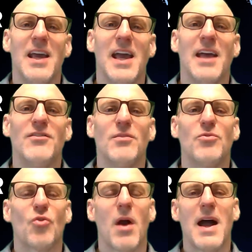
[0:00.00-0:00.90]
and
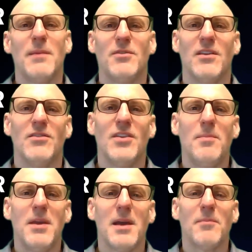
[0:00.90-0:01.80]
subscribe to the
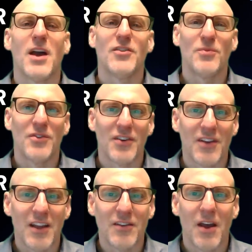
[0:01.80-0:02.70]
CPM Customer
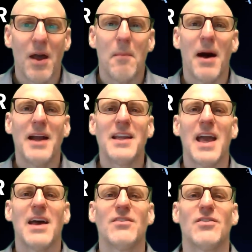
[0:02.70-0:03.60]
Success Podcast